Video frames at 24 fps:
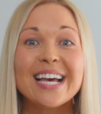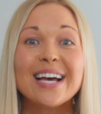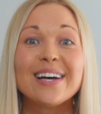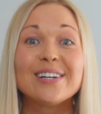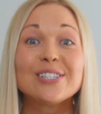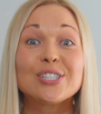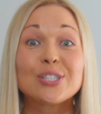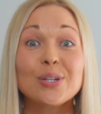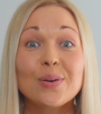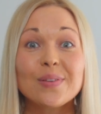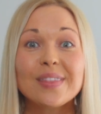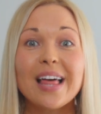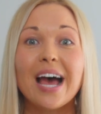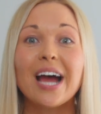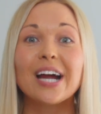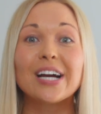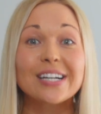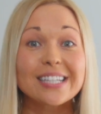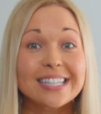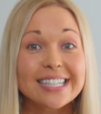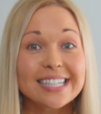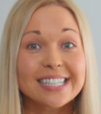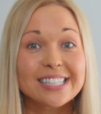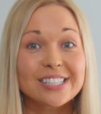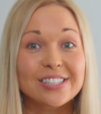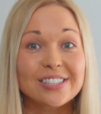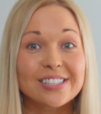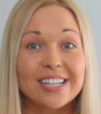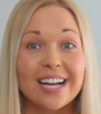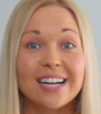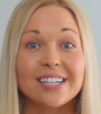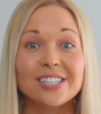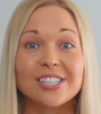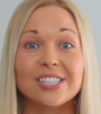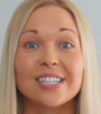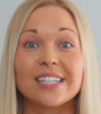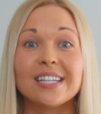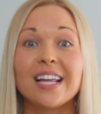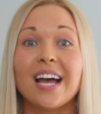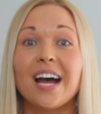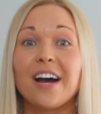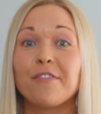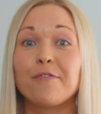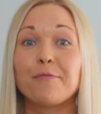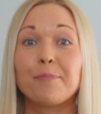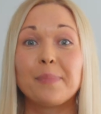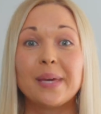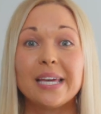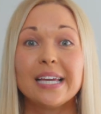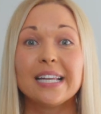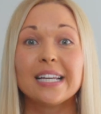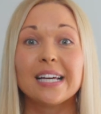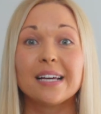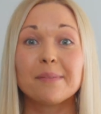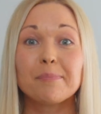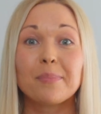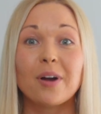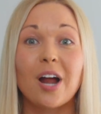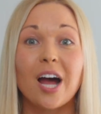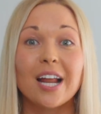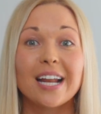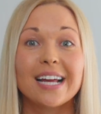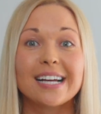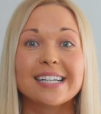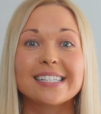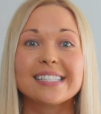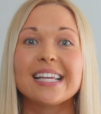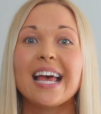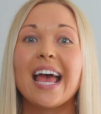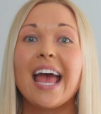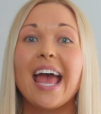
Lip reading: showed that early introduction of peanut products,